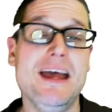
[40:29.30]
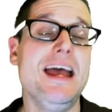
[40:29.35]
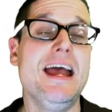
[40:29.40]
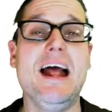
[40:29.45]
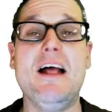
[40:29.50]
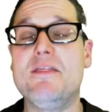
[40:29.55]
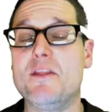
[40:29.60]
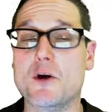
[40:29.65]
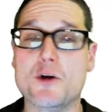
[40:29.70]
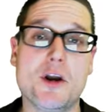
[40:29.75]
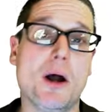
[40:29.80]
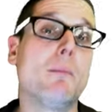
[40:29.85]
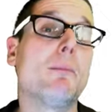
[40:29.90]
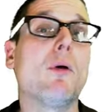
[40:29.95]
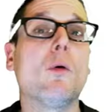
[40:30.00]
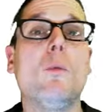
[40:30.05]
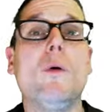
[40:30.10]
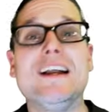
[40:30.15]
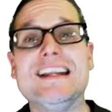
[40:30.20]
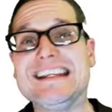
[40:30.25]
and their number
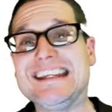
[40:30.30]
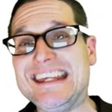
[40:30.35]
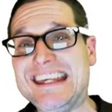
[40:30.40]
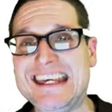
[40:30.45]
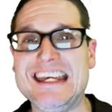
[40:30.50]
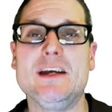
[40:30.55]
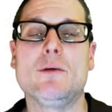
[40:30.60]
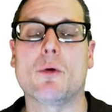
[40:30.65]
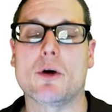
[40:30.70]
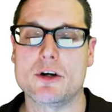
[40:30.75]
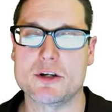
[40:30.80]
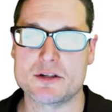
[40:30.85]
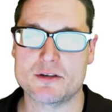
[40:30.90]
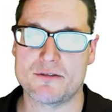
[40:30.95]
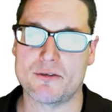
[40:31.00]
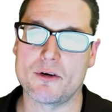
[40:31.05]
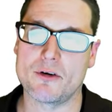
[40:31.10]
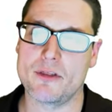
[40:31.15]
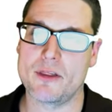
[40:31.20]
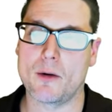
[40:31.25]
one keyword is
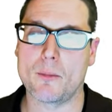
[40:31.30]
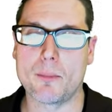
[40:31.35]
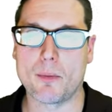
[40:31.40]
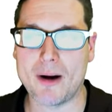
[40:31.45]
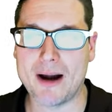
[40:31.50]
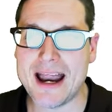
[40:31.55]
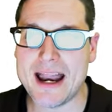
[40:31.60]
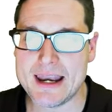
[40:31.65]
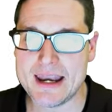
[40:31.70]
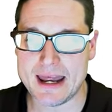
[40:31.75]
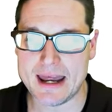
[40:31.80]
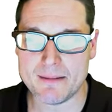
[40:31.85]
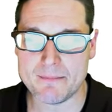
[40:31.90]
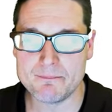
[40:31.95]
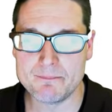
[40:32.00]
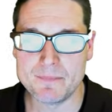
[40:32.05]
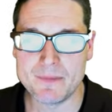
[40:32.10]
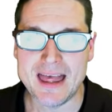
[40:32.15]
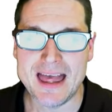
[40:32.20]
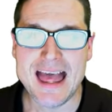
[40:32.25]
for their brand name,
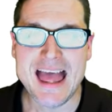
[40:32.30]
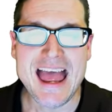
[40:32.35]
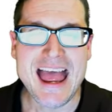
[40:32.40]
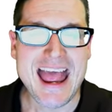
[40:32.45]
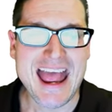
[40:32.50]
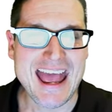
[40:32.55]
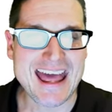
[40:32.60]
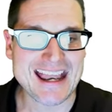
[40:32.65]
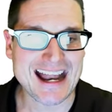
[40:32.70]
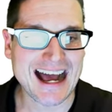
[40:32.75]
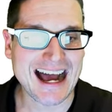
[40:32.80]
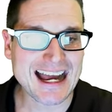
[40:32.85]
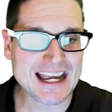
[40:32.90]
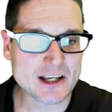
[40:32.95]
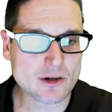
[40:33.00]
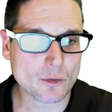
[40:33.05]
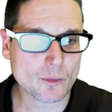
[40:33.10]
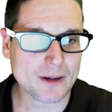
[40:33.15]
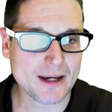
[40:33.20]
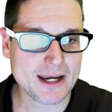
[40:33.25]
and I
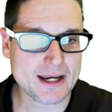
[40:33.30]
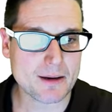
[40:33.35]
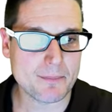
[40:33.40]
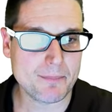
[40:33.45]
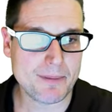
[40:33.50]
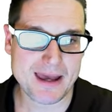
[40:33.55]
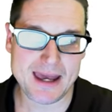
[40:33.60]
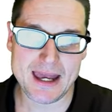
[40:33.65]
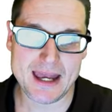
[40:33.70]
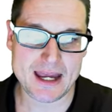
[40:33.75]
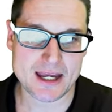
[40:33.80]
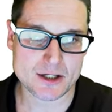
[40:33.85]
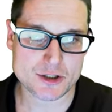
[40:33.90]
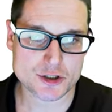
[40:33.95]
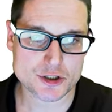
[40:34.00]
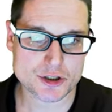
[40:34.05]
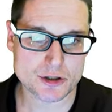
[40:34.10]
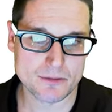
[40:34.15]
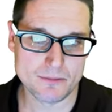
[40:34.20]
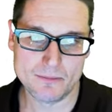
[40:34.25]
create a
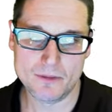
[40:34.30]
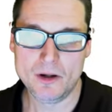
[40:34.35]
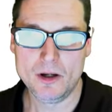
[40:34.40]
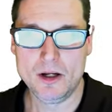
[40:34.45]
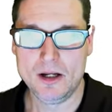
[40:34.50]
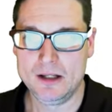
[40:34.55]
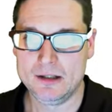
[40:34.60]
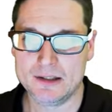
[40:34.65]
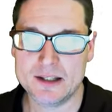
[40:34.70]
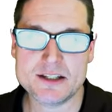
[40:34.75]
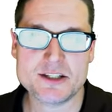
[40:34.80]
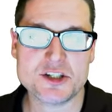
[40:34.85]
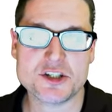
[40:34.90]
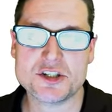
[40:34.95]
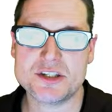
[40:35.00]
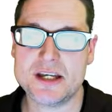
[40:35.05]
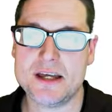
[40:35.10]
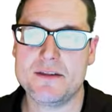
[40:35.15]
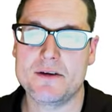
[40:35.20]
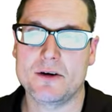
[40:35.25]
page, let's just
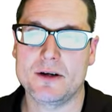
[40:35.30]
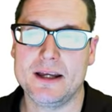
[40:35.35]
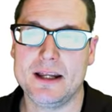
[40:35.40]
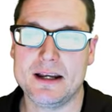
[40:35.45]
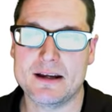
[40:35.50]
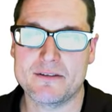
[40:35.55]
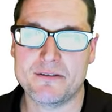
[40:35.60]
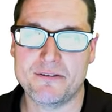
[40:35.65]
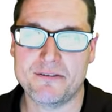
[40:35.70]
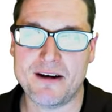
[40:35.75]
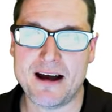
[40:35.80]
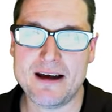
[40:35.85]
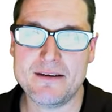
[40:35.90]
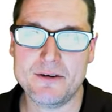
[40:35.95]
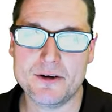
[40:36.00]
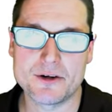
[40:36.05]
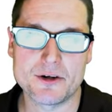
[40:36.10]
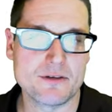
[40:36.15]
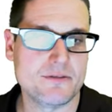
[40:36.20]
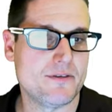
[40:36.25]
say they're getting
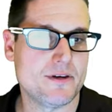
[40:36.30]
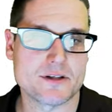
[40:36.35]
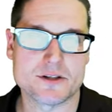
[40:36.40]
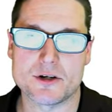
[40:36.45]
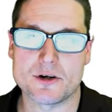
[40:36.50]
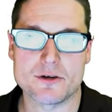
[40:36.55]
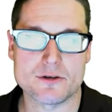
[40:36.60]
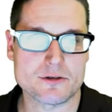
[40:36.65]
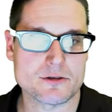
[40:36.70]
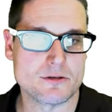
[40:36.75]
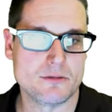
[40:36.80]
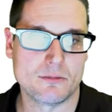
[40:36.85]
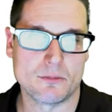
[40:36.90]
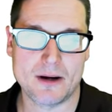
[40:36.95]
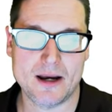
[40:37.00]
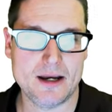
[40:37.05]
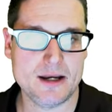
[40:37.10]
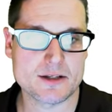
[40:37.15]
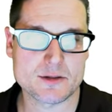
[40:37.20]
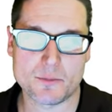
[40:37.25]
500 visitors,
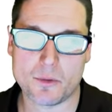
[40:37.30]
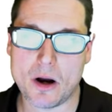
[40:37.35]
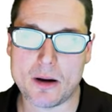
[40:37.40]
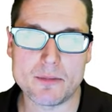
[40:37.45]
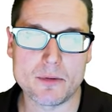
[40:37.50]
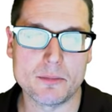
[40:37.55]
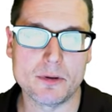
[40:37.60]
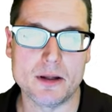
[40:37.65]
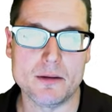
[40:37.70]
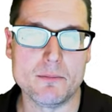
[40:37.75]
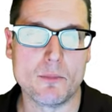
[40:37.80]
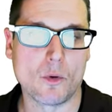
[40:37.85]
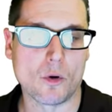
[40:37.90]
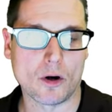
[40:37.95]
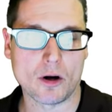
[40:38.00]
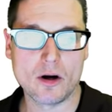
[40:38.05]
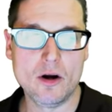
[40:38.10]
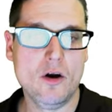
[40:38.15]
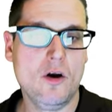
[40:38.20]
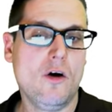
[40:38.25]
right? It's probably more
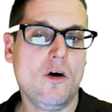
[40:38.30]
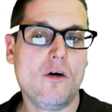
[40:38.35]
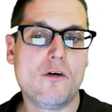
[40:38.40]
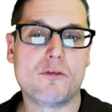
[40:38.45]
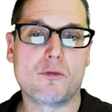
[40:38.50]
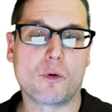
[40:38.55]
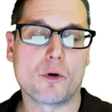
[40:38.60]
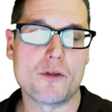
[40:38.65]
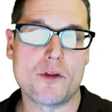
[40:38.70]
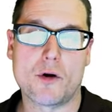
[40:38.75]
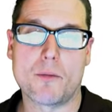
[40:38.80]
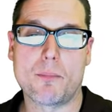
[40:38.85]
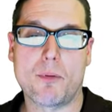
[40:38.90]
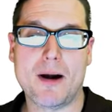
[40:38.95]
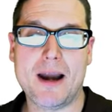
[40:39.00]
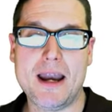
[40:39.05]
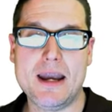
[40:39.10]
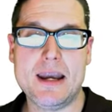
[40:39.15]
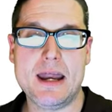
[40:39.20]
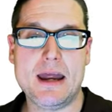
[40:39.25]
for their
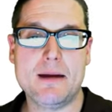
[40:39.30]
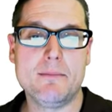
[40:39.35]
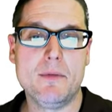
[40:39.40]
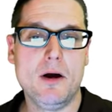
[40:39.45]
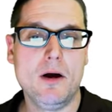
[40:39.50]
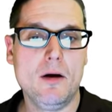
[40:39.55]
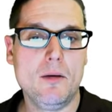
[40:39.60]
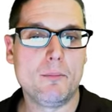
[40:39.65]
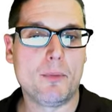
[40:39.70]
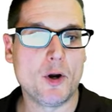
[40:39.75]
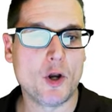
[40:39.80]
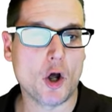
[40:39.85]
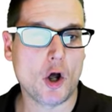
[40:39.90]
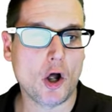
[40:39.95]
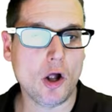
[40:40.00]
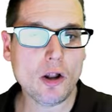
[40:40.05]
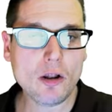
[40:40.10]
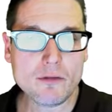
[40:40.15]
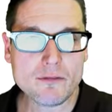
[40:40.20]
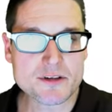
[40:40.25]
brand name. But
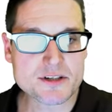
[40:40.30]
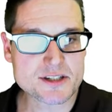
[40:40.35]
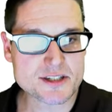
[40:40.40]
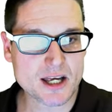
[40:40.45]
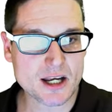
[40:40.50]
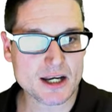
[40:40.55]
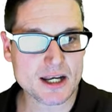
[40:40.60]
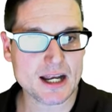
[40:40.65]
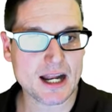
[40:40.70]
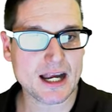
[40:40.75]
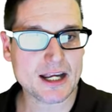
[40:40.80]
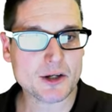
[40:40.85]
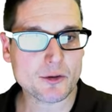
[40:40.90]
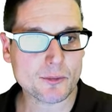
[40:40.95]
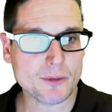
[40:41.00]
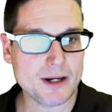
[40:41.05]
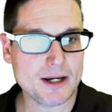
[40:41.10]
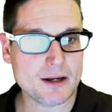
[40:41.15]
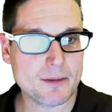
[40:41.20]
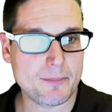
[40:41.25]
all of a sudden I
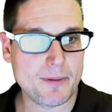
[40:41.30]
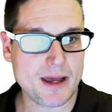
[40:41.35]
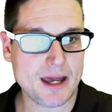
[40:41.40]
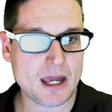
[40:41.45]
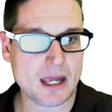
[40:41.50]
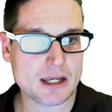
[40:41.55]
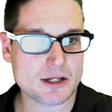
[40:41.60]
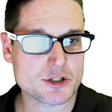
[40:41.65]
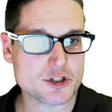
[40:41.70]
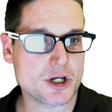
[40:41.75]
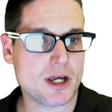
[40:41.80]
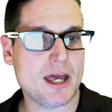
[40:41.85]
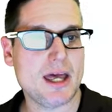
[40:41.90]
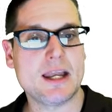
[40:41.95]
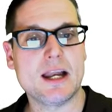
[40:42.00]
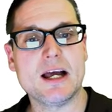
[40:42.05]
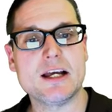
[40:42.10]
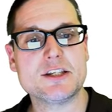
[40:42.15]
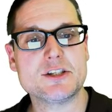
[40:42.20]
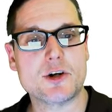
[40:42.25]
create a page and
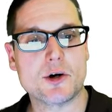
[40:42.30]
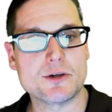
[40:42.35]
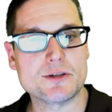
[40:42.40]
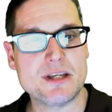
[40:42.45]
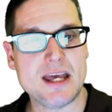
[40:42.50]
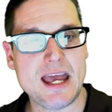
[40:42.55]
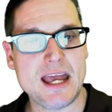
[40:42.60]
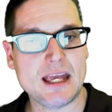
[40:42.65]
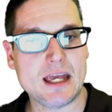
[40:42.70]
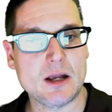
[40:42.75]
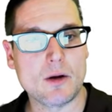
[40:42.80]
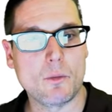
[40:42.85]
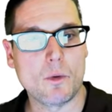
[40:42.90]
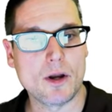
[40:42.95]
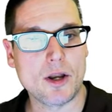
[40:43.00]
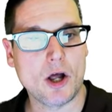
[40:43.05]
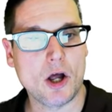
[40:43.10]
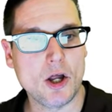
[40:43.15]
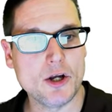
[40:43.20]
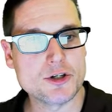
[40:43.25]
I start taking
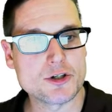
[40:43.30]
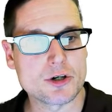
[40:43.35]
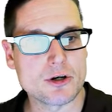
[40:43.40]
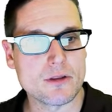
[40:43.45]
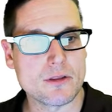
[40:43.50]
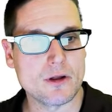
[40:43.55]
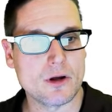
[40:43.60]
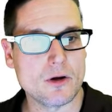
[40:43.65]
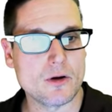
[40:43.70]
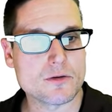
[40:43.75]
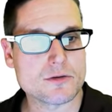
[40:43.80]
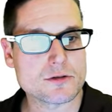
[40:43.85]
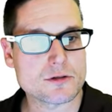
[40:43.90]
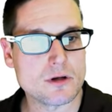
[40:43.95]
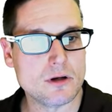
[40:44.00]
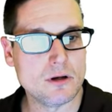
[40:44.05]
100 of those.